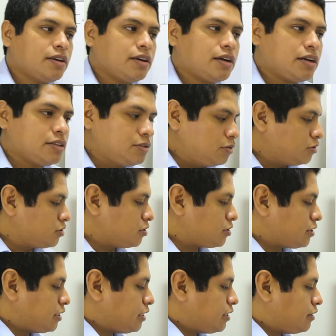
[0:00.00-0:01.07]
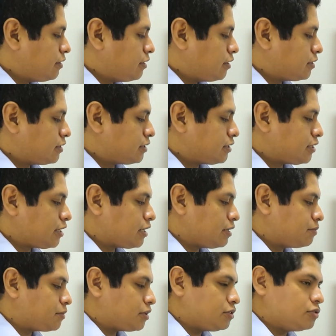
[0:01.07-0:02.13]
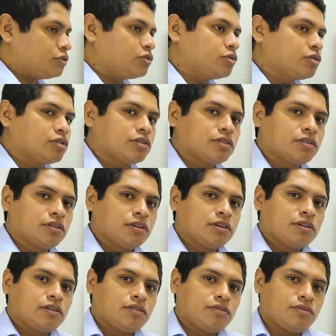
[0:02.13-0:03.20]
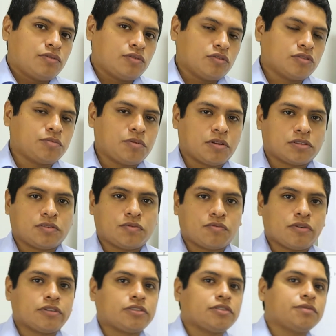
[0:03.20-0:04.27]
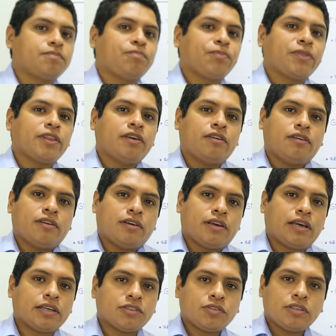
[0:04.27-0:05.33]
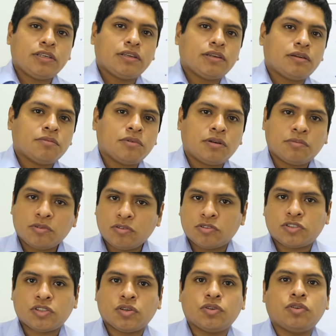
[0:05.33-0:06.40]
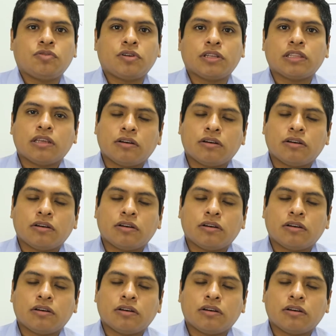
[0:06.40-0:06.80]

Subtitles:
And you also see the time that you took for those blocks of questions. Actually, I'm going to show you right